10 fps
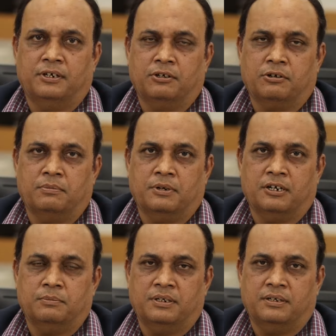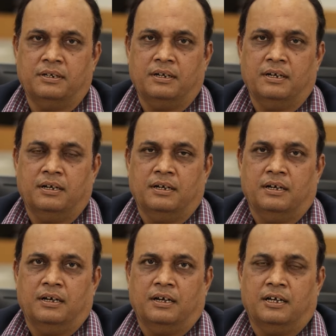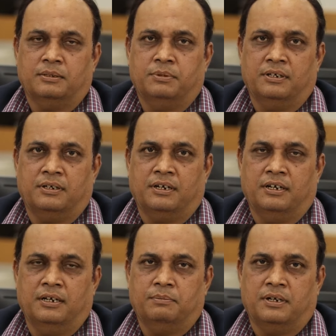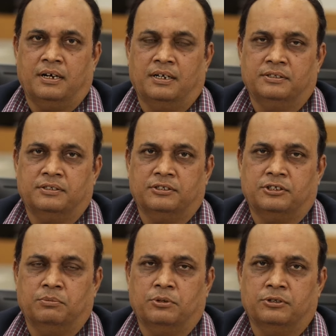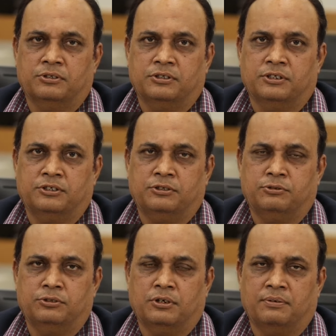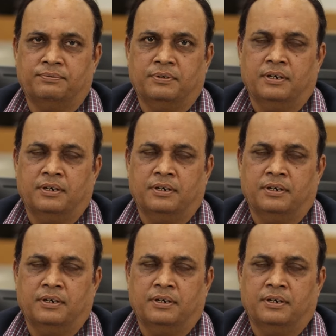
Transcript: Telecom Management has been renamed as Symbiosis Institute of